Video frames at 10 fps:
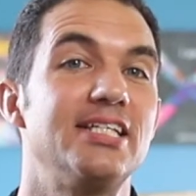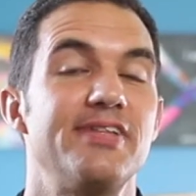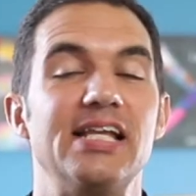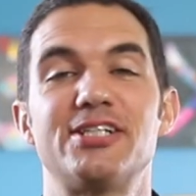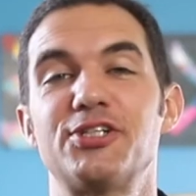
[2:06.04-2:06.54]
of the
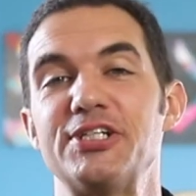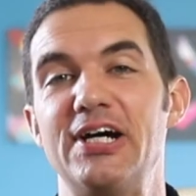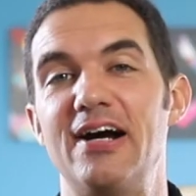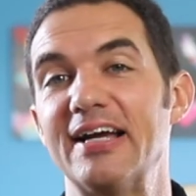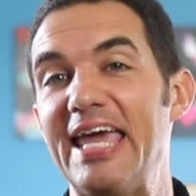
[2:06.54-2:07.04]
electric
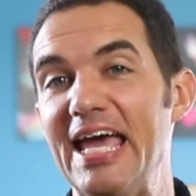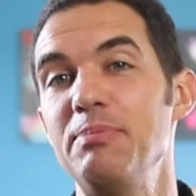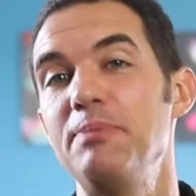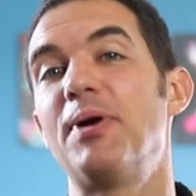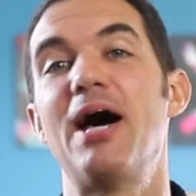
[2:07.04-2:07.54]
guitar can
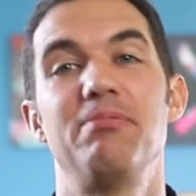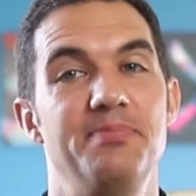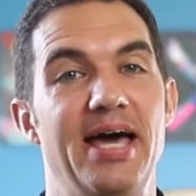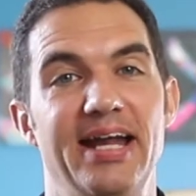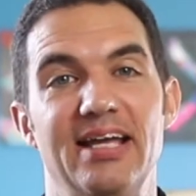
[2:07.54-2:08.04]
be
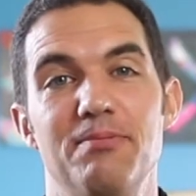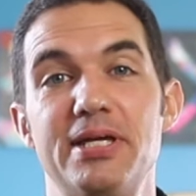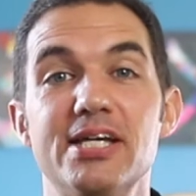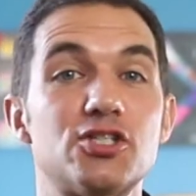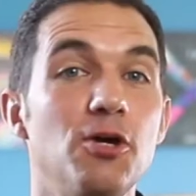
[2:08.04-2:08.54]
problematic.
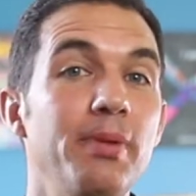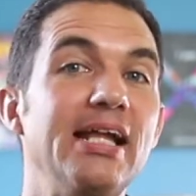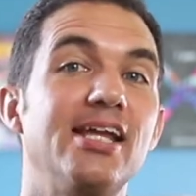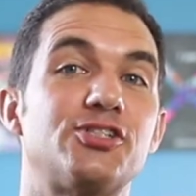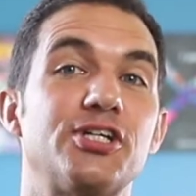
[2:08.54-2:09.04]
Because so many
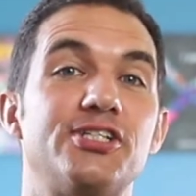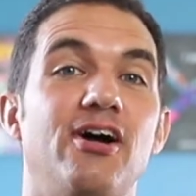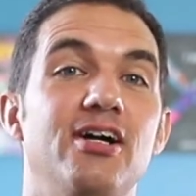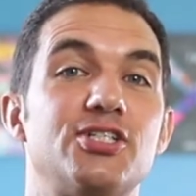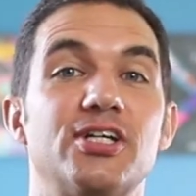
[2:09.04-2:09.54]
electric
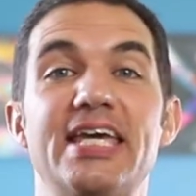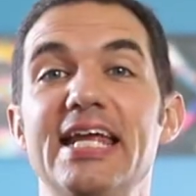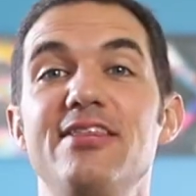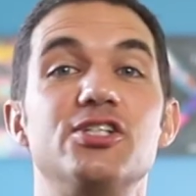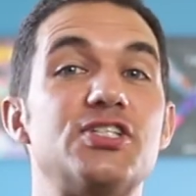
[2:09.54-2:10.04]
guitarists are
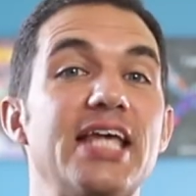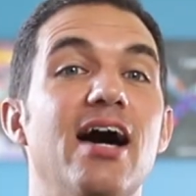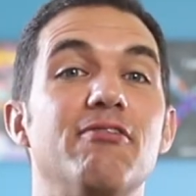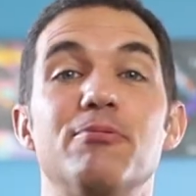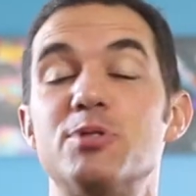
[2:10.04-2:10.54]
getting their
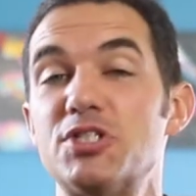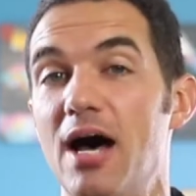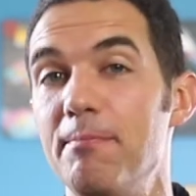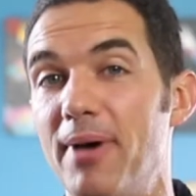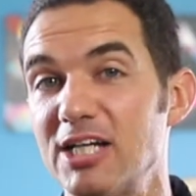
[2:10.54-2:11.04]
sound from
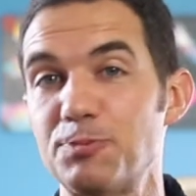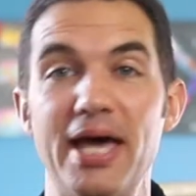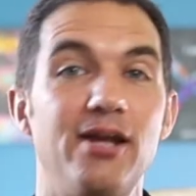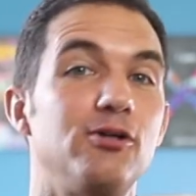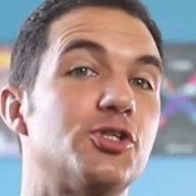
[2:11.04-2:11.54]
stomp box
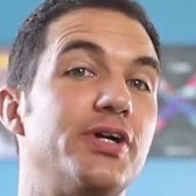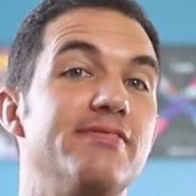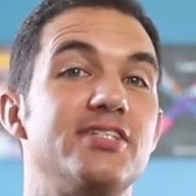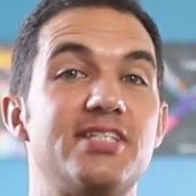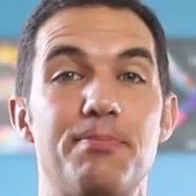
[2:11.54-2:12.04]
pedals or
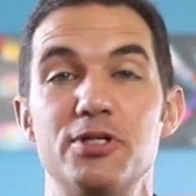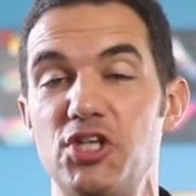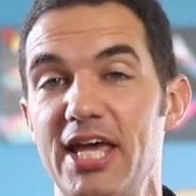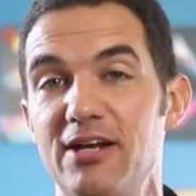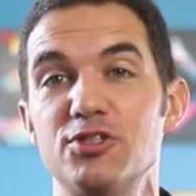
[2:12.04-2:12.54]
even separate
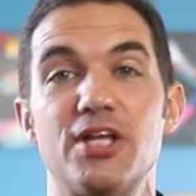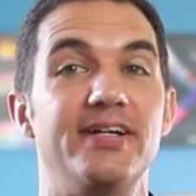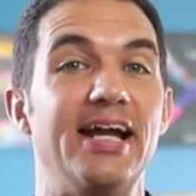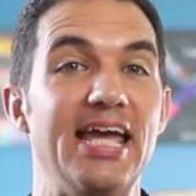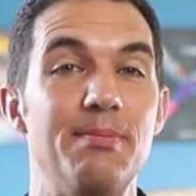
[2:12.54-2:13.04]
channels on
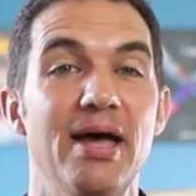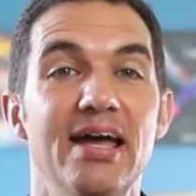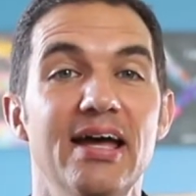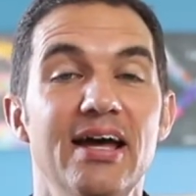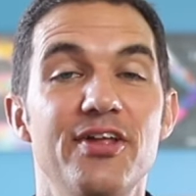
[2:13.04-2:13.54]
their amp,
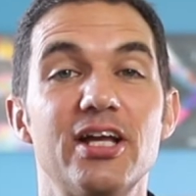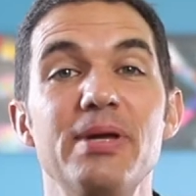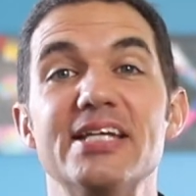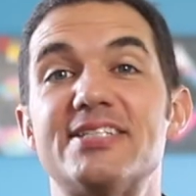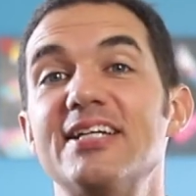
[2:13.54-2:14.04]
there can
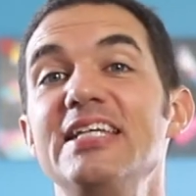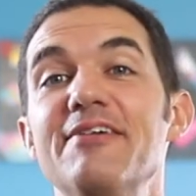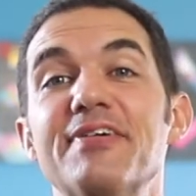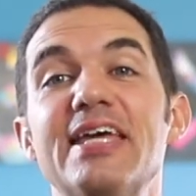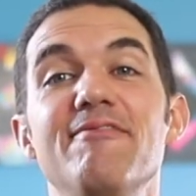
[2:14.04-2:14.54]
be a
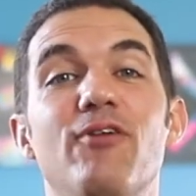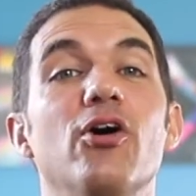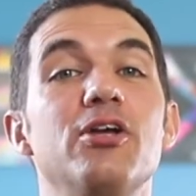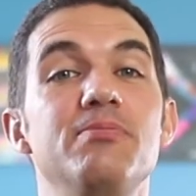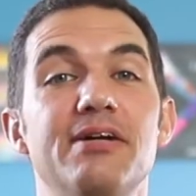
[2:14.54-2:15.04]
significant
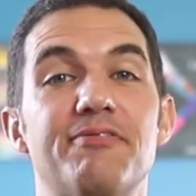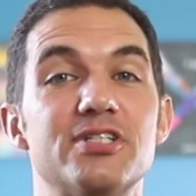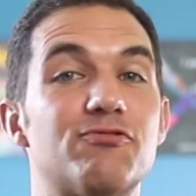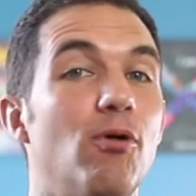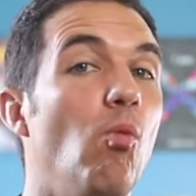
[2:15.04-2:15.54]
volume
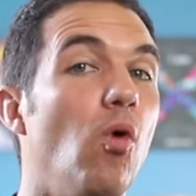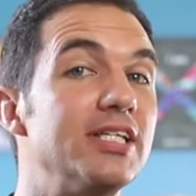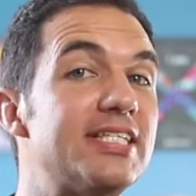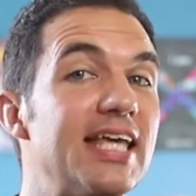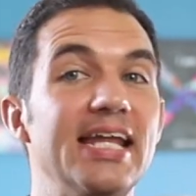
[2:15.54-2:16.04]
difference from one
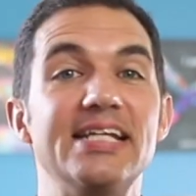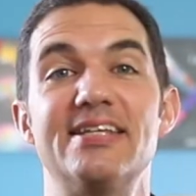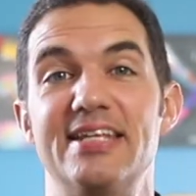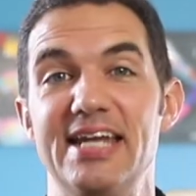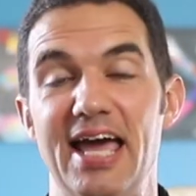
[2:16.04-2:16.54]
setting to
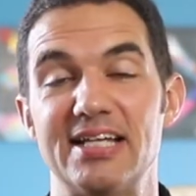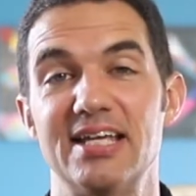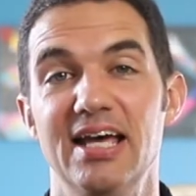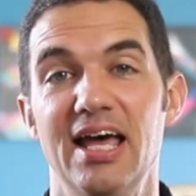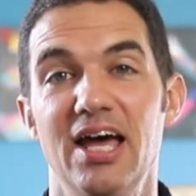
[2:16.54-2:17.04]
the
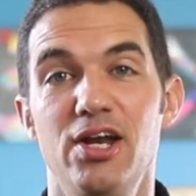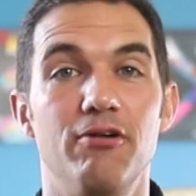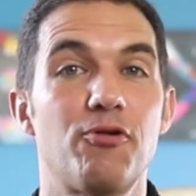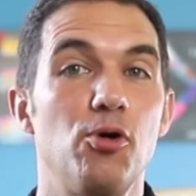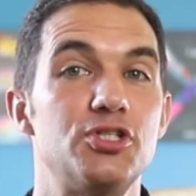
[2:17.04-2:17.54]
next. Now,
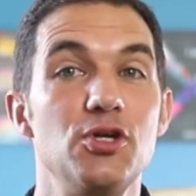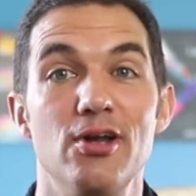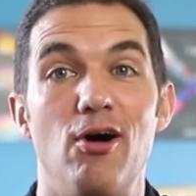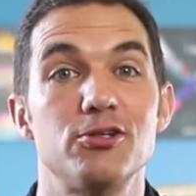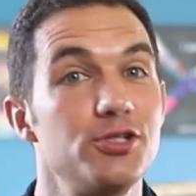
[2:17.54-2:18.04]
of course, you can
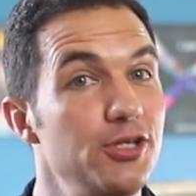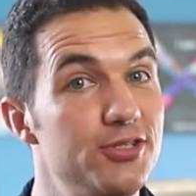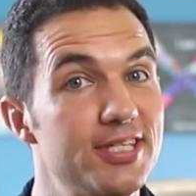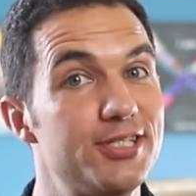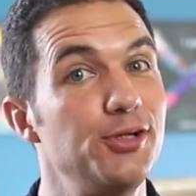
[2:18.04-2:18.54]
also use
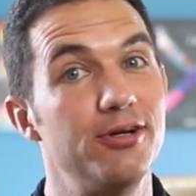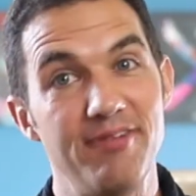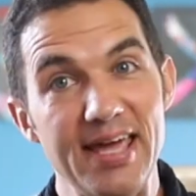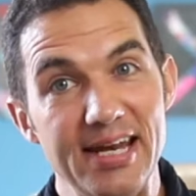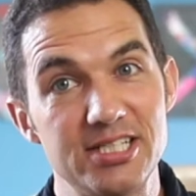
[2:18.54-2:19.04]
this to your
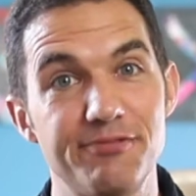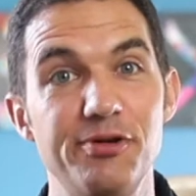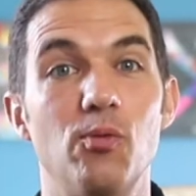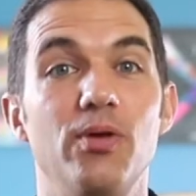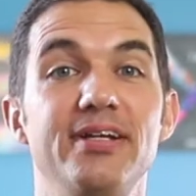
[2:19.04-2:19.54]
advantage if
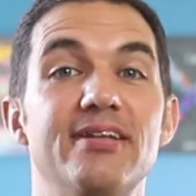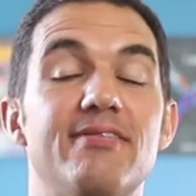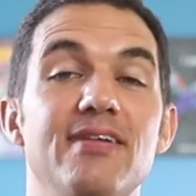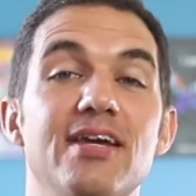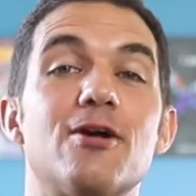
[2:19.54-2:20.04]
you're willing to
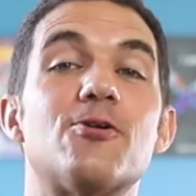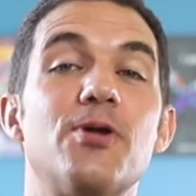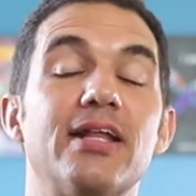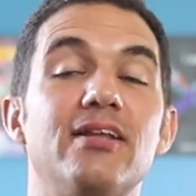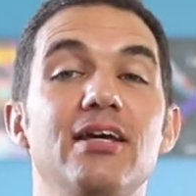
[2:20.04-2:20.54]
think
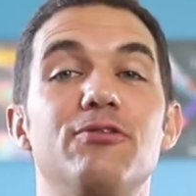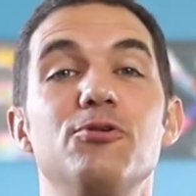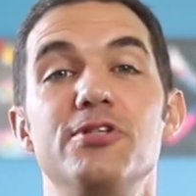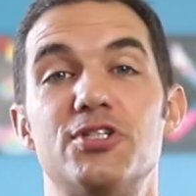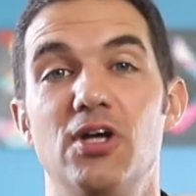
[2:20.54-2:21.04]
critically
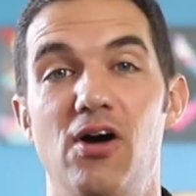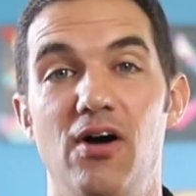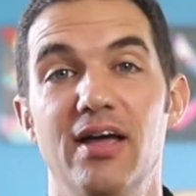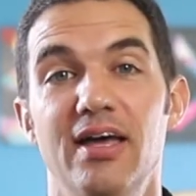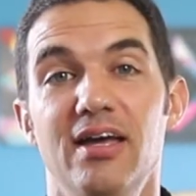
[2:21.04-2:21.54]
through the
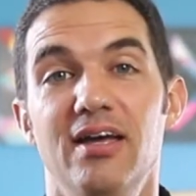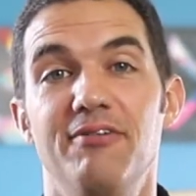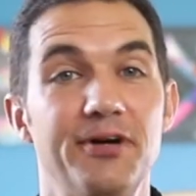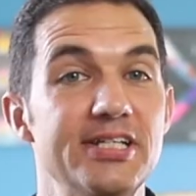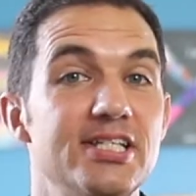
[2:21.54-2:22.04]
song.
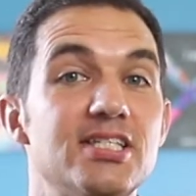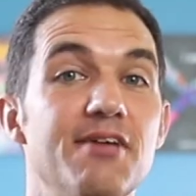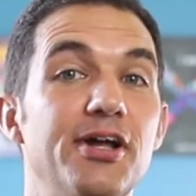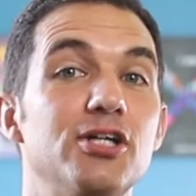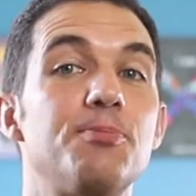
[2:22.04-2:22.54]
For instance, if
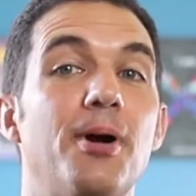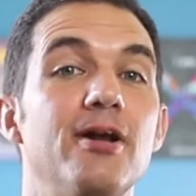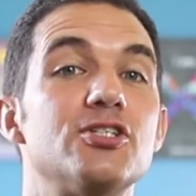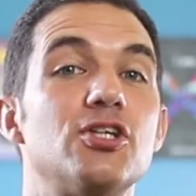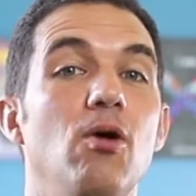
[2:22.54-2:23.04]
there's a part of
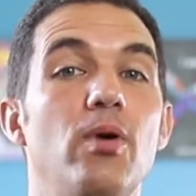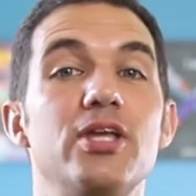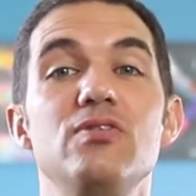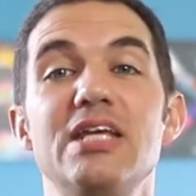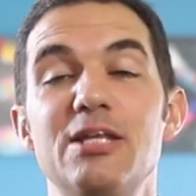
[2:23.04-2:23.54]
the song where
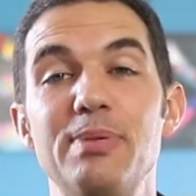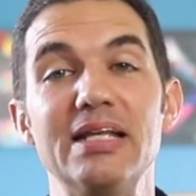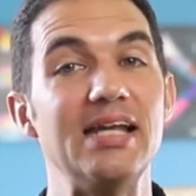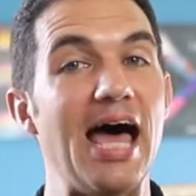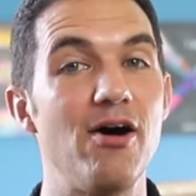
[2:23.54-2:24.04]
you need to be
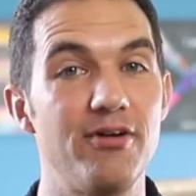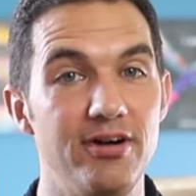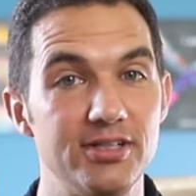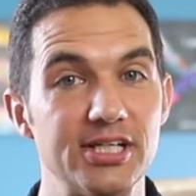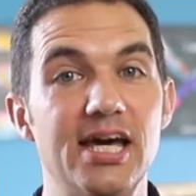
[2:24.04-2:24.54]

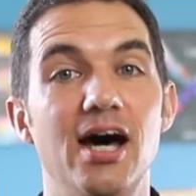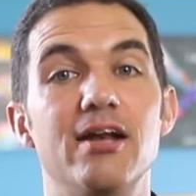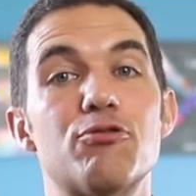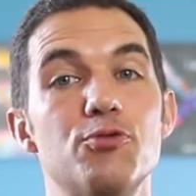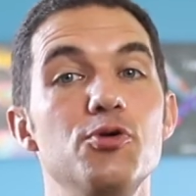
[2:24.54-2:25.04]
louder to
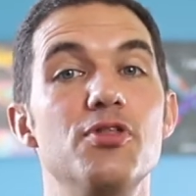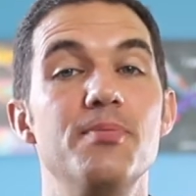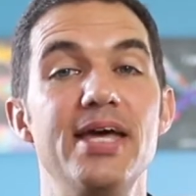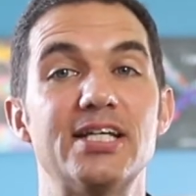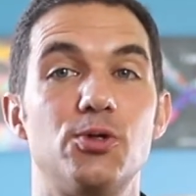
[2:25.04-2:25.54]
cut through the
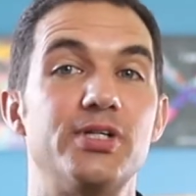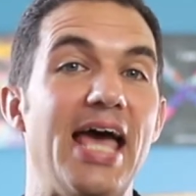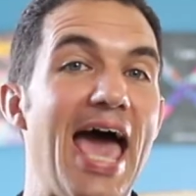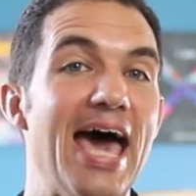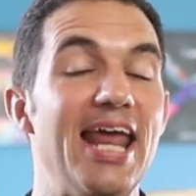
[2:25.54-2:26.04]
mix or to
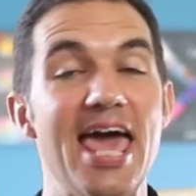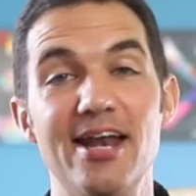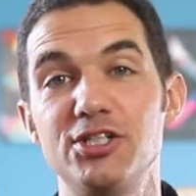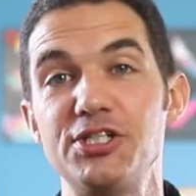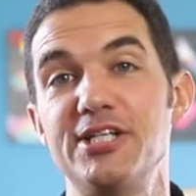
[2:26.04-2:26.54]
add
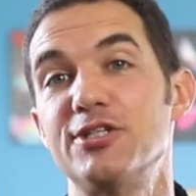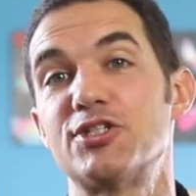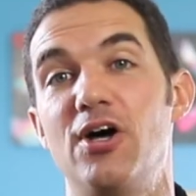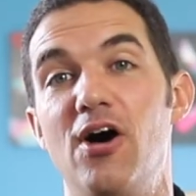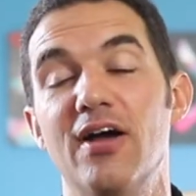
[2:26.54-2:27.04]
energy to the
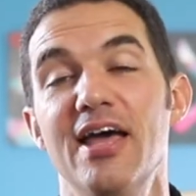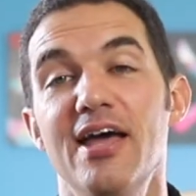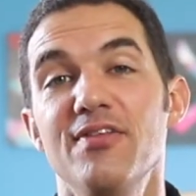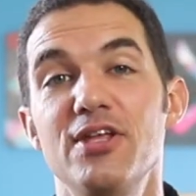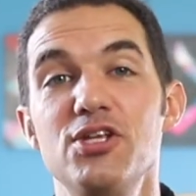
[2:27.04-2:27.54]
song,
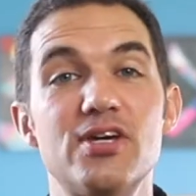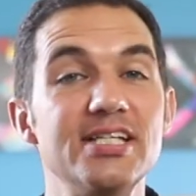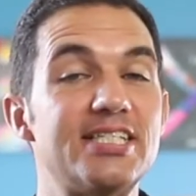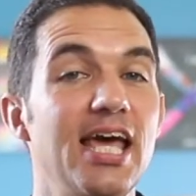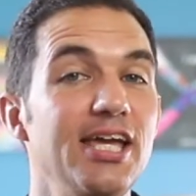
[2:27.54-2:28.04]
then you can
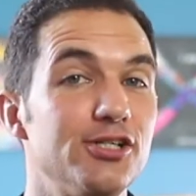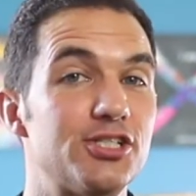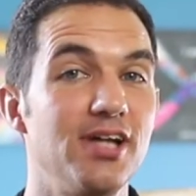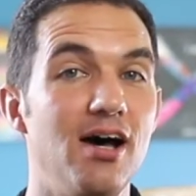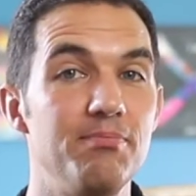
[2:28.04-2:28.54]
set your
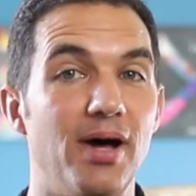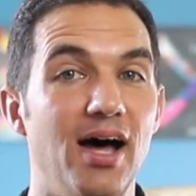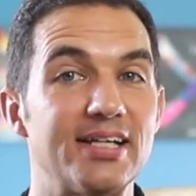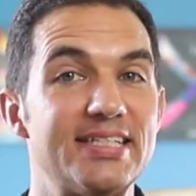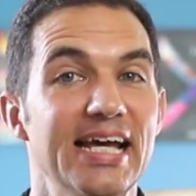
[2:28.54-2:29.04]
stomp
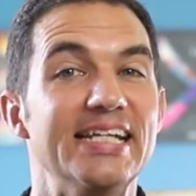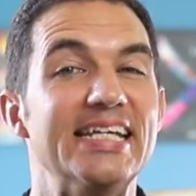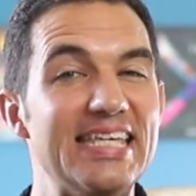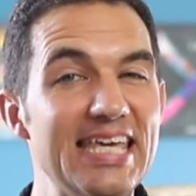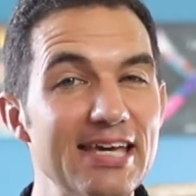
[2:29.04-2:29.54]
box to
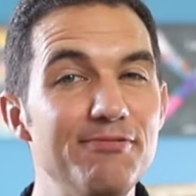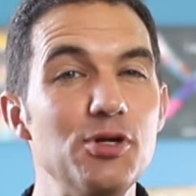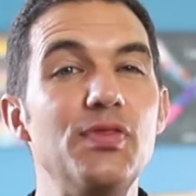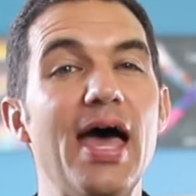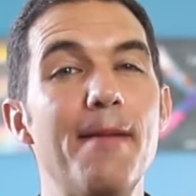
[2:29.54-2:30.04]
give
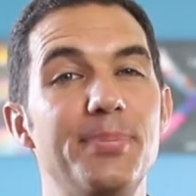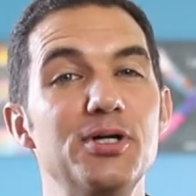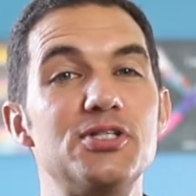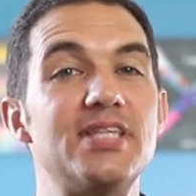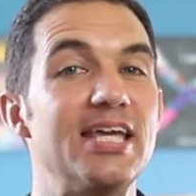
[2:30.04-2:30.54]
you that
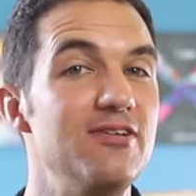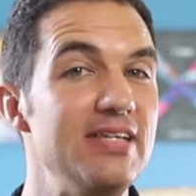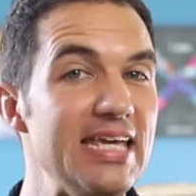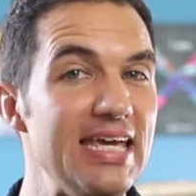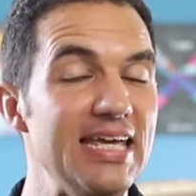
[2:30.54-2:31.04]
boost that you
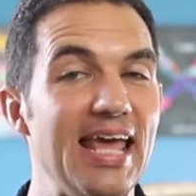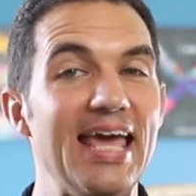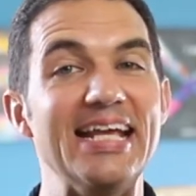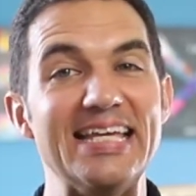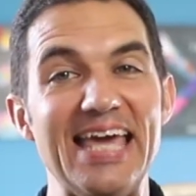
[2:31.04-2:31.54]
need
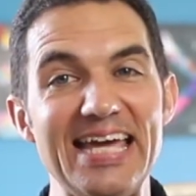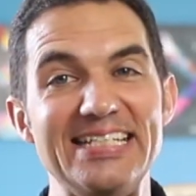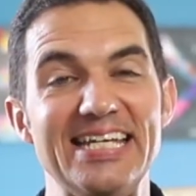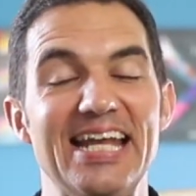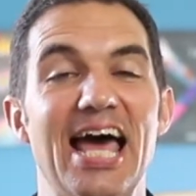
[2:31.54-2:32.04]
and engage
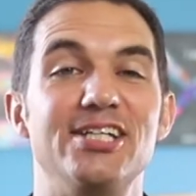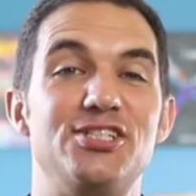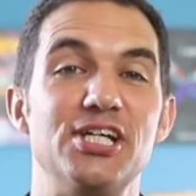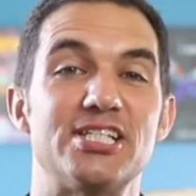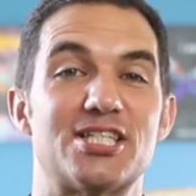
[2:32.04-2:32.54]
it at
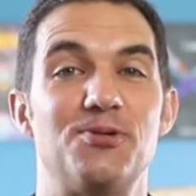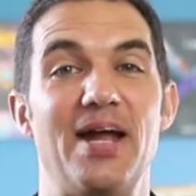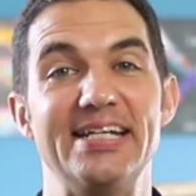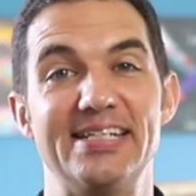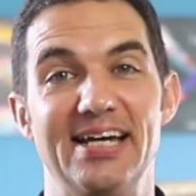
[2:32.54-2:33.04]
just the
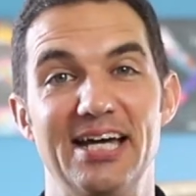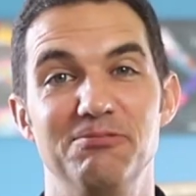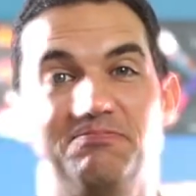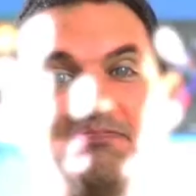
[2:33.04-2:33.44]
right time.